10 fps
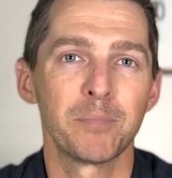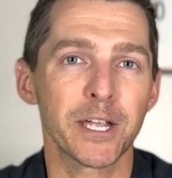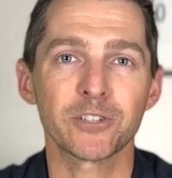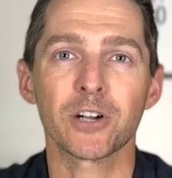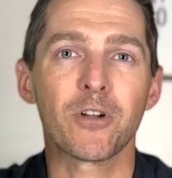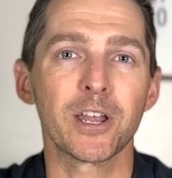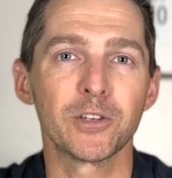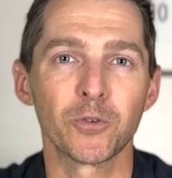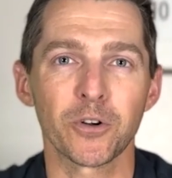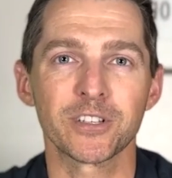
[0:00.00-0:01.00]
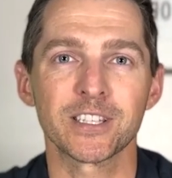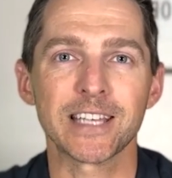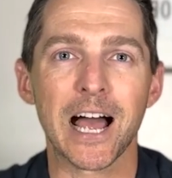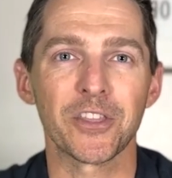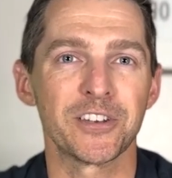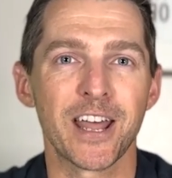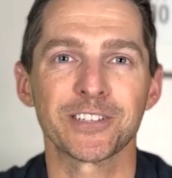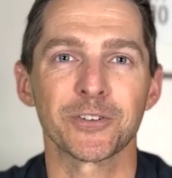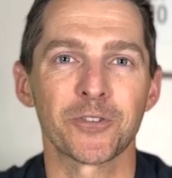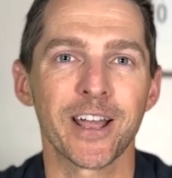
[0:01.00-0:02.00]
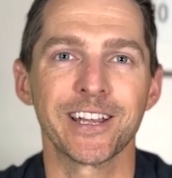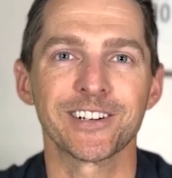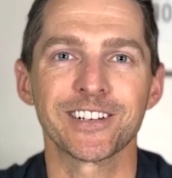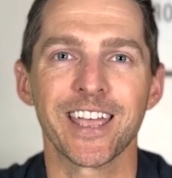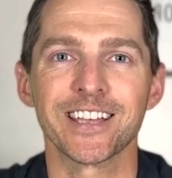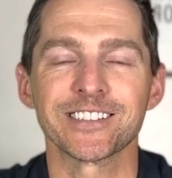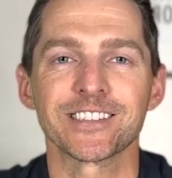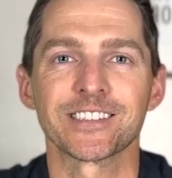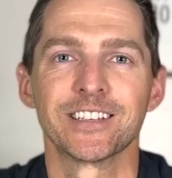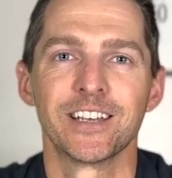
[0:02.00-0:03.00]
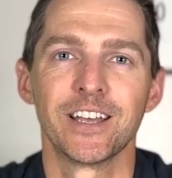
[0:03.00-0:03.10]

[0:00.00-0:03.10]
Picture it running north to south, nestled right here in Kansas.